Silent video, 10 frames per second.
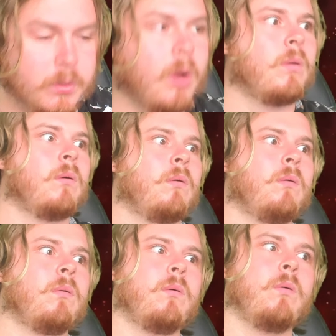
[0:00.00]

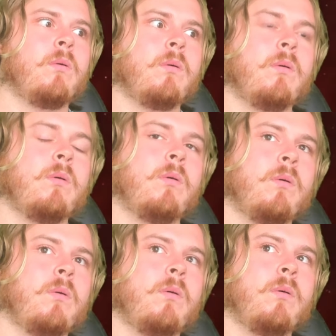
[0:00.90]

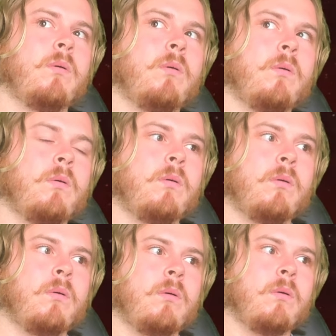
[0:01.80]

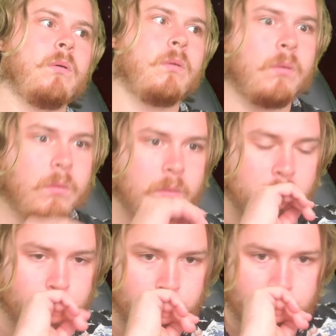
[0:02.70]

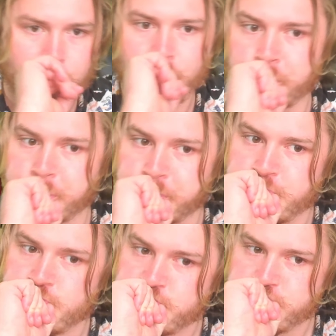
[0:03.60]

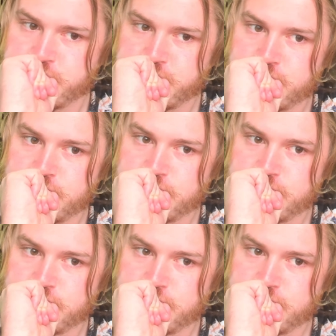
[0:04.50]
[no speech]